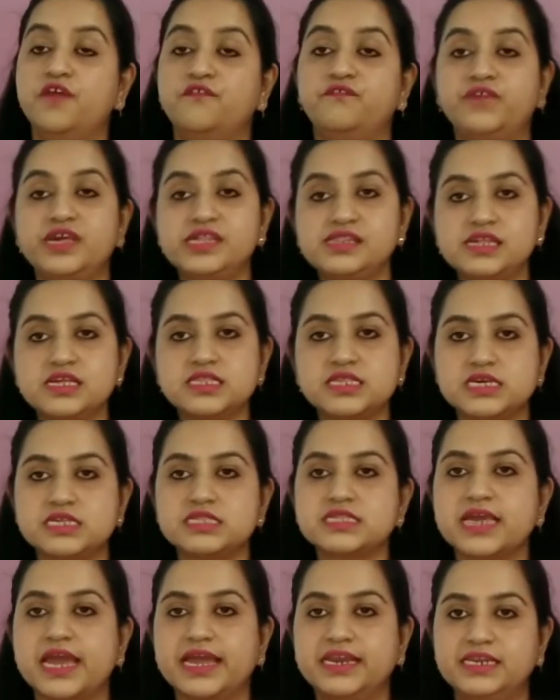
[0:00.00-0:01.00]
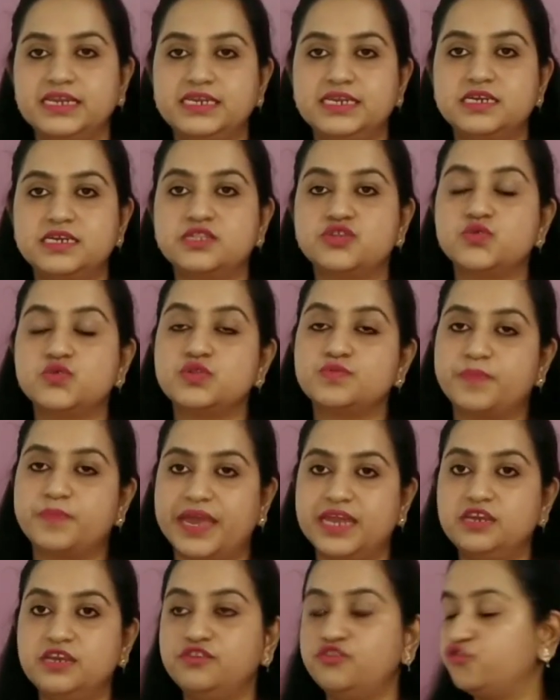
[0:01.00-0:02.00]
We suggest candidates to
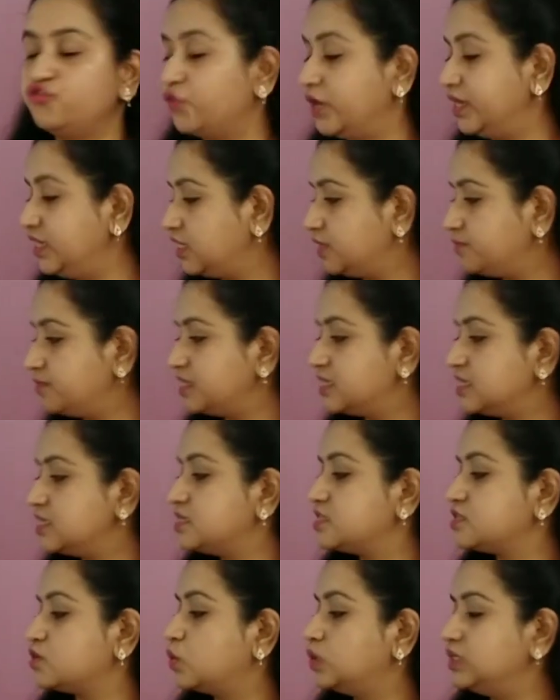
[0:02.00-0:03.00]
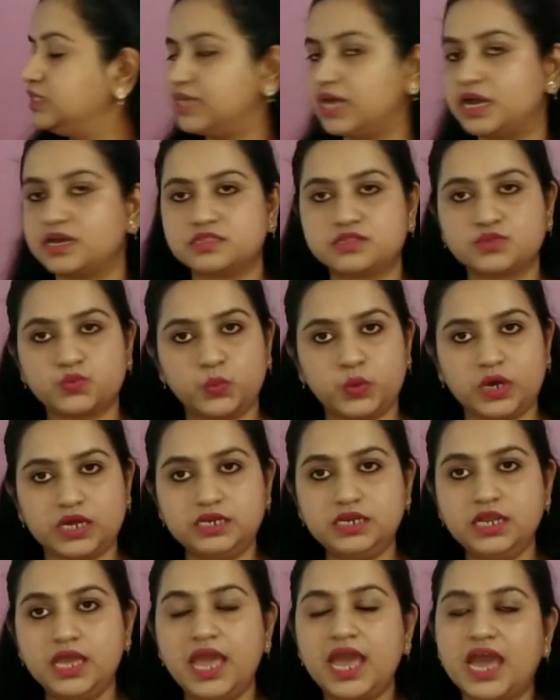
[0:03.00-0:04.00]
spend 20 minutes on task
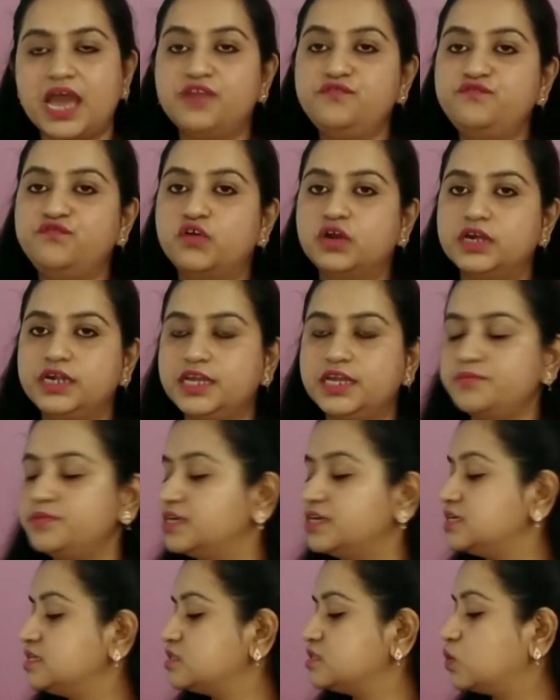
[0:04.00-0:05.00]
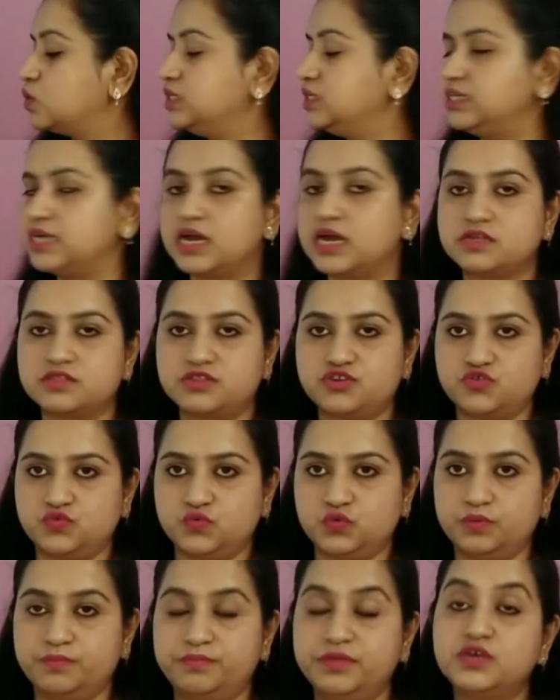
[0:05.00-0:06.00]
1 and 40 minutes on task
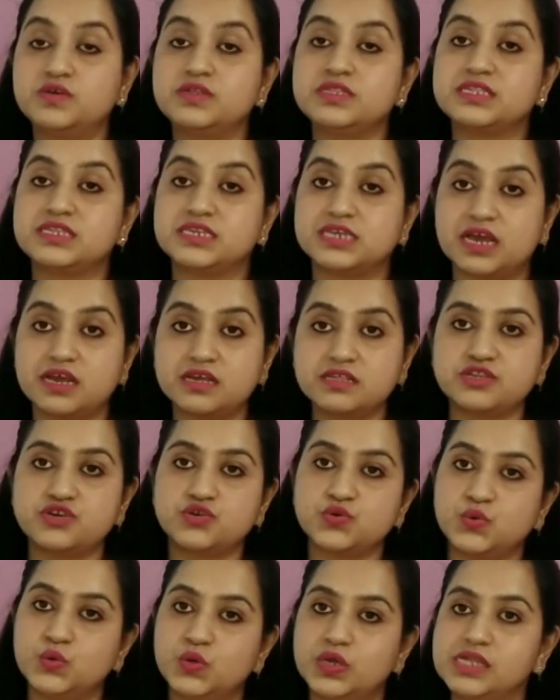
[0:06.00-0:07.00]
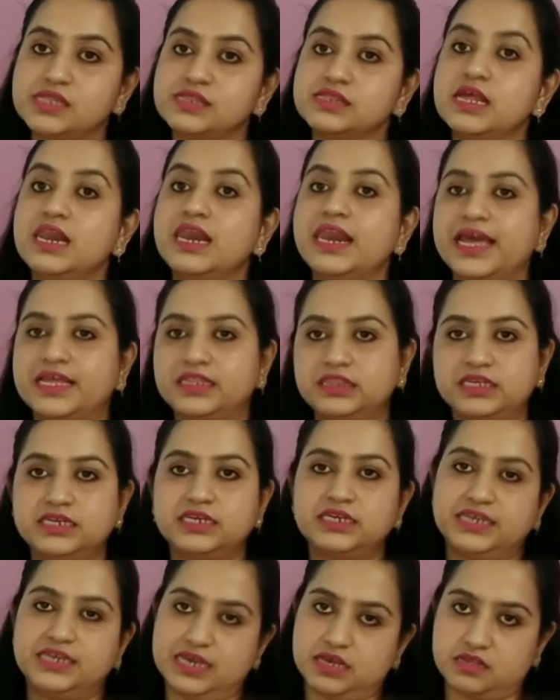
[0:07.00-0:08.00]
2 because task 2 is the
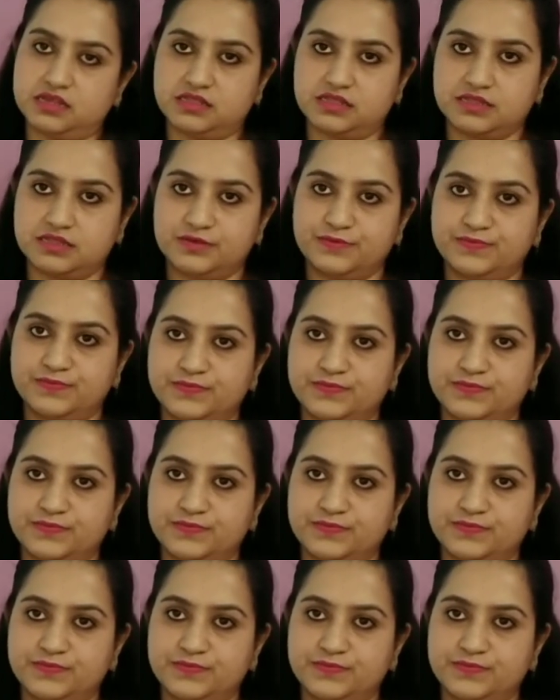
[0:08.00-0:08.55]
lengthier task.